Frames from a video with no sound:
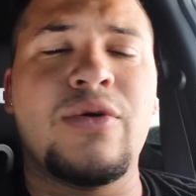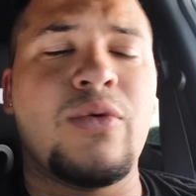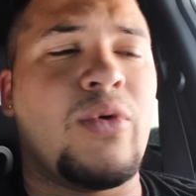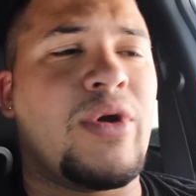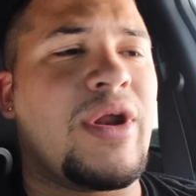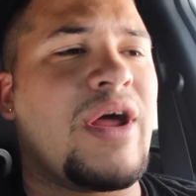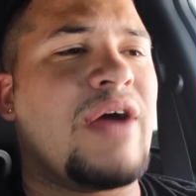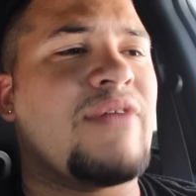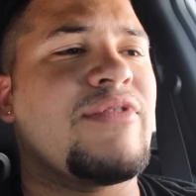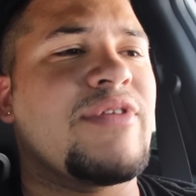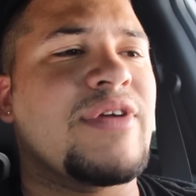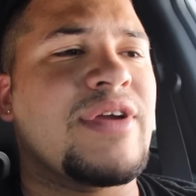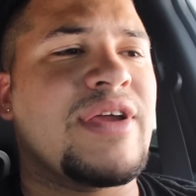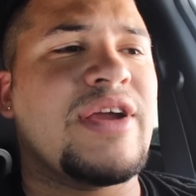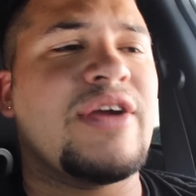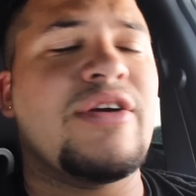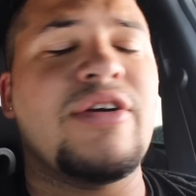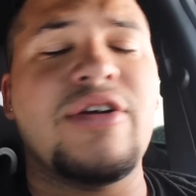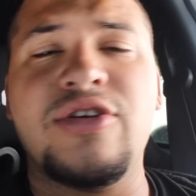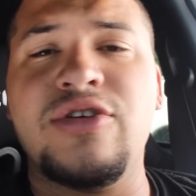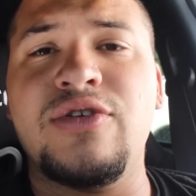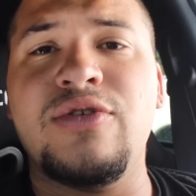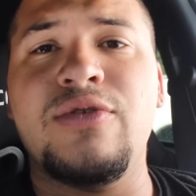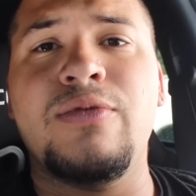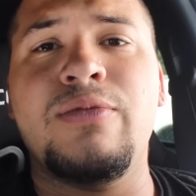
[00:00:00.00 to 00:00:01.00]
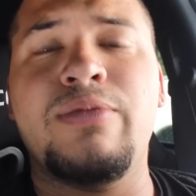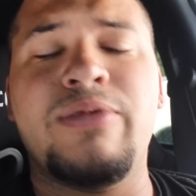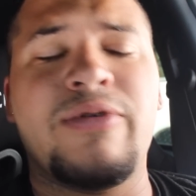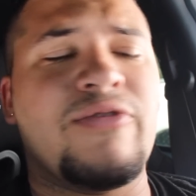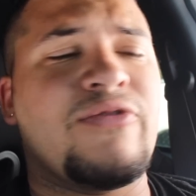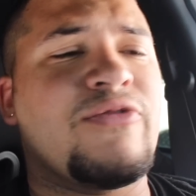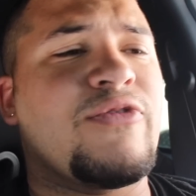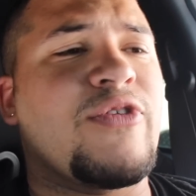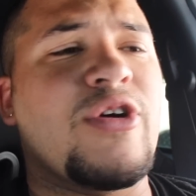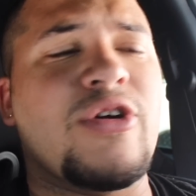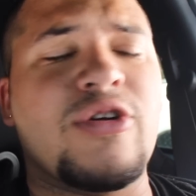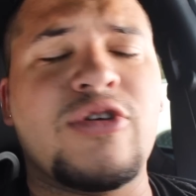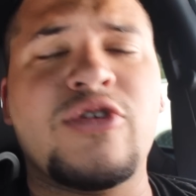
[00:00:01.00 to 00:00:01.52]
whatever gear you
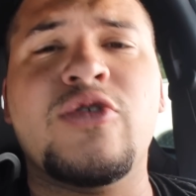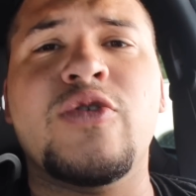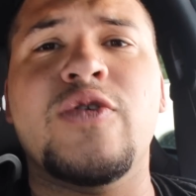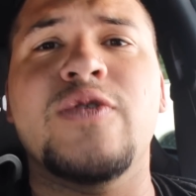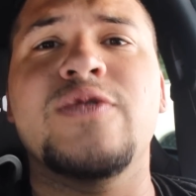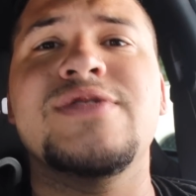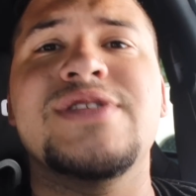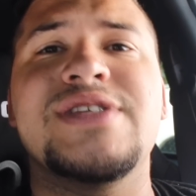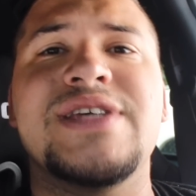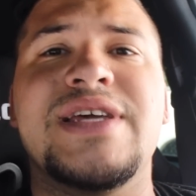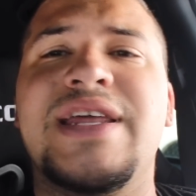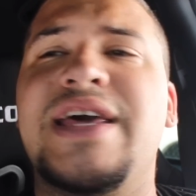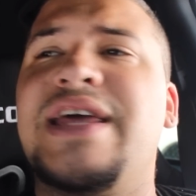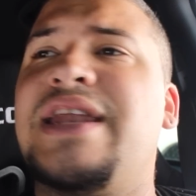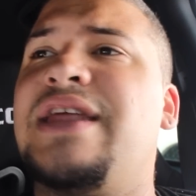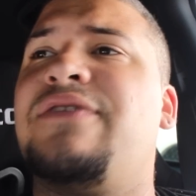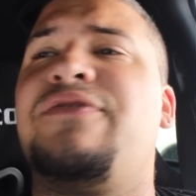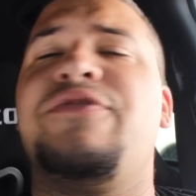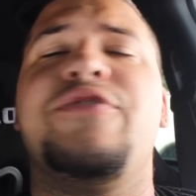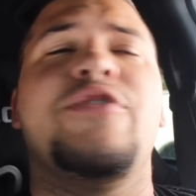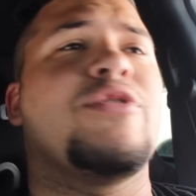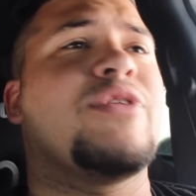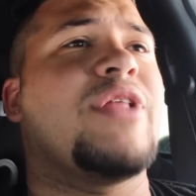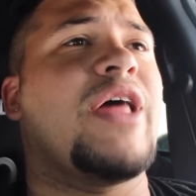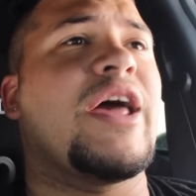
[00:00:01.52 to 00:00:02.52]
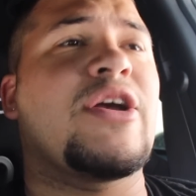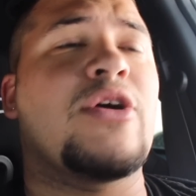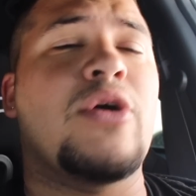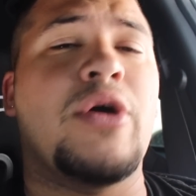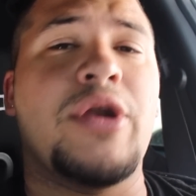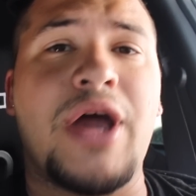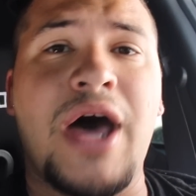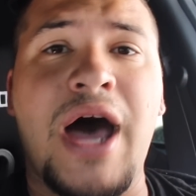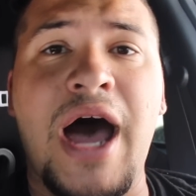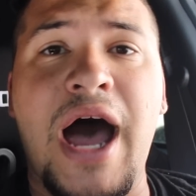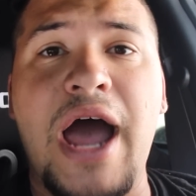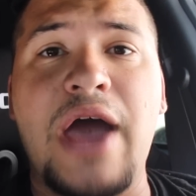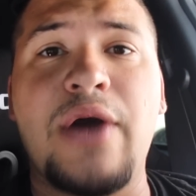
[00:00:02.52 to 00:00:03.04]
prefer cruising in if you're like on
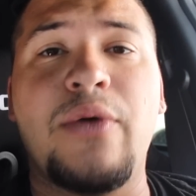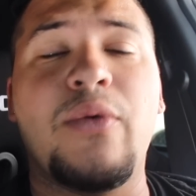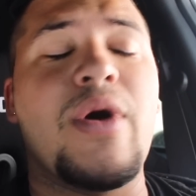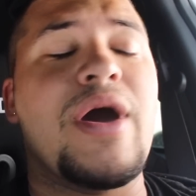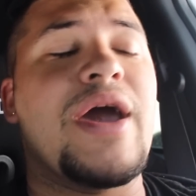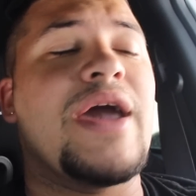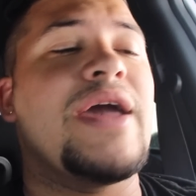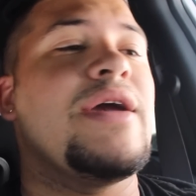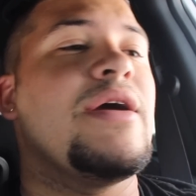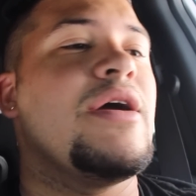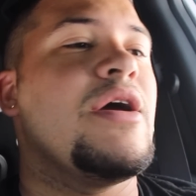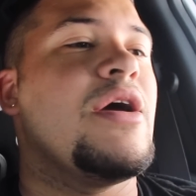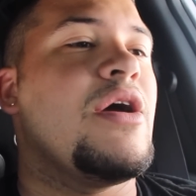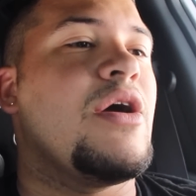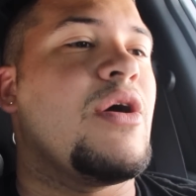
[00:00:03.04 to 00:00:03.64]
the highway